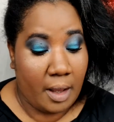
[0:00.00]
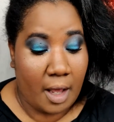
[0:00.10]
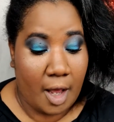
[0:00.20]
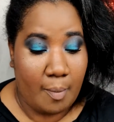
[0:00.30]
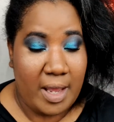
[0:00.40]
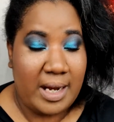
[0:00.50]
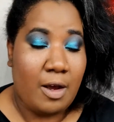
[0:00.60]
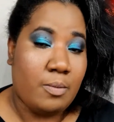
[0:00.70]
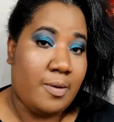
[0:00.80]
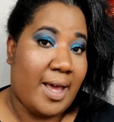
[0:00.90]
And
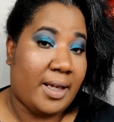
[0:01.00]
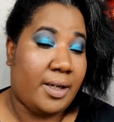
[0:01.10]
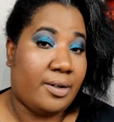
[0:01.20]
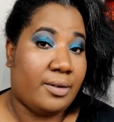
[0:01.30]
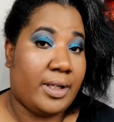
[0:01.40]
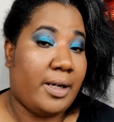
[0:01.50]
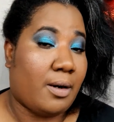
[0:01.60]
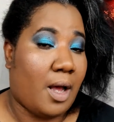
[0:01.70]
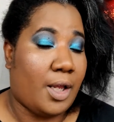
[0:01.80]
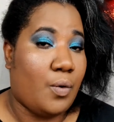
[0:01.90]
I'll be back here later
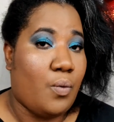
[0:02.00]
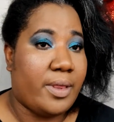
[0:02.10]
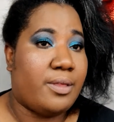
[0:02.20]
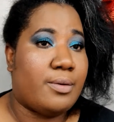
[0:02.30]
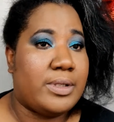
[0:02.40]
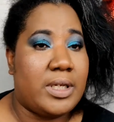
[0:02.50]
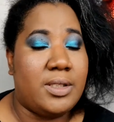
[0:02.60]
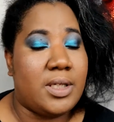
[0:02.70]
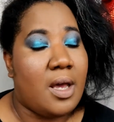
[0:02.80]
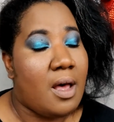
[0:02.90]
on with the
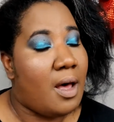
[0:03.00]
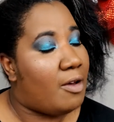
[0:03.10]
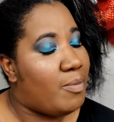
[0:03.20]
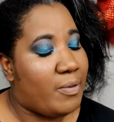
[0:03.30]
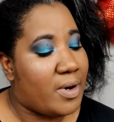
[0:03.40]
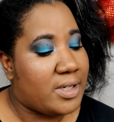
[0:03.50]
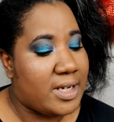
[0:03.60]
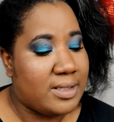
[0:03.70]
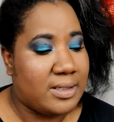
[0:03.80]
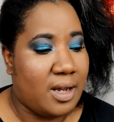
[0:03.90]
results of my wear
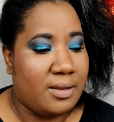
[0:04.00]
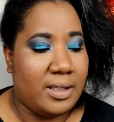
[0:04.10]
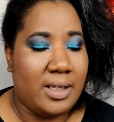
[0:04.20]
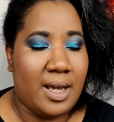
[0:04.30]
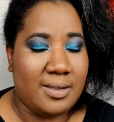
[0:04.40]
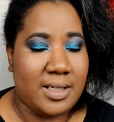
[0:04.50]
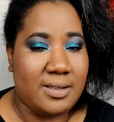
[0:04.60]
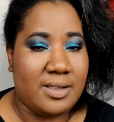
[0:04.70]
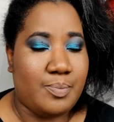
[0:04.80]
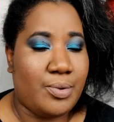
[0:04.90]
test on the
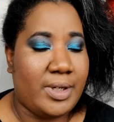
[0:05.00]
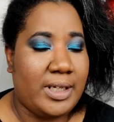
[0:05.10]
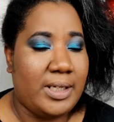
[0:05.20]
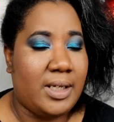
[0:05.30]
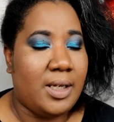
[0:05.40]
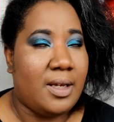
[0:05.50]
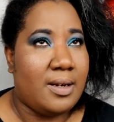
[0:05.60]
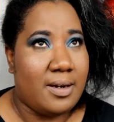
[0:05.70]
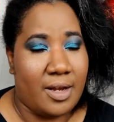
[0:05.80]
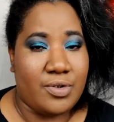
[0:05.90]
Essence Pretty
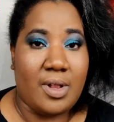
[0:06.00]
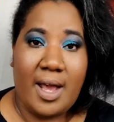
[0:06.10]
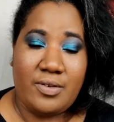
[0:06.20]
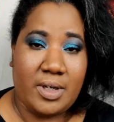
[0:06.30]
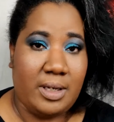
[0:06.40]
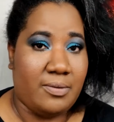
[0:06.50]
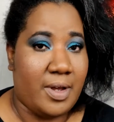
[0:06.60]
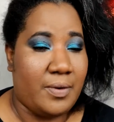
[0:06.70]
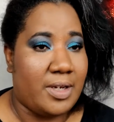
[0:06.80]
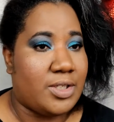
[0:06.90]
Natural Hydrating
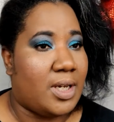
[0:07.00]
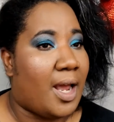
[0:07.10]
Foundation.